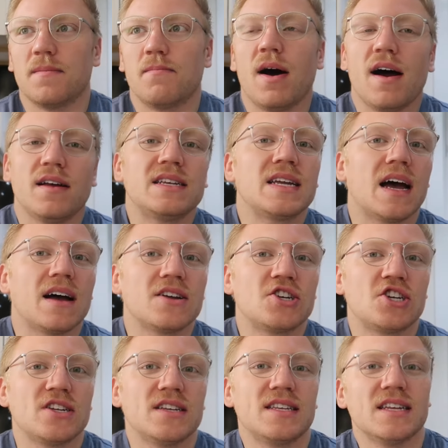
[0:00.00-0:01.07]

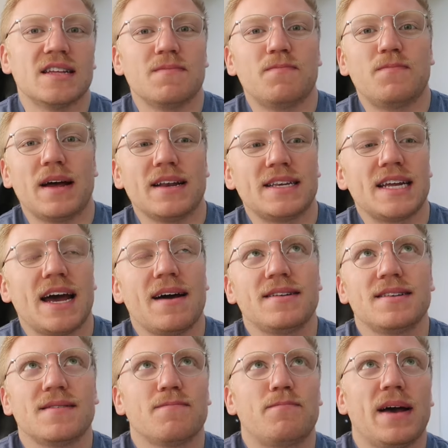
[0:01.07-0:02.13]
montages and
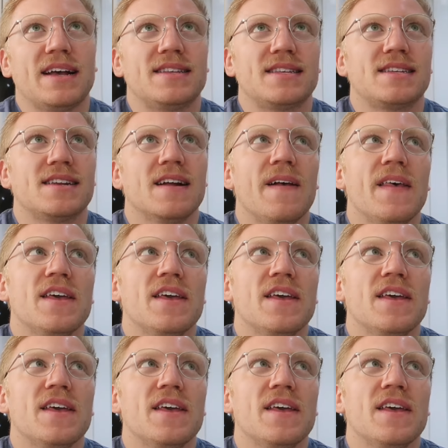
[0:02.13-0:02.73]
be best,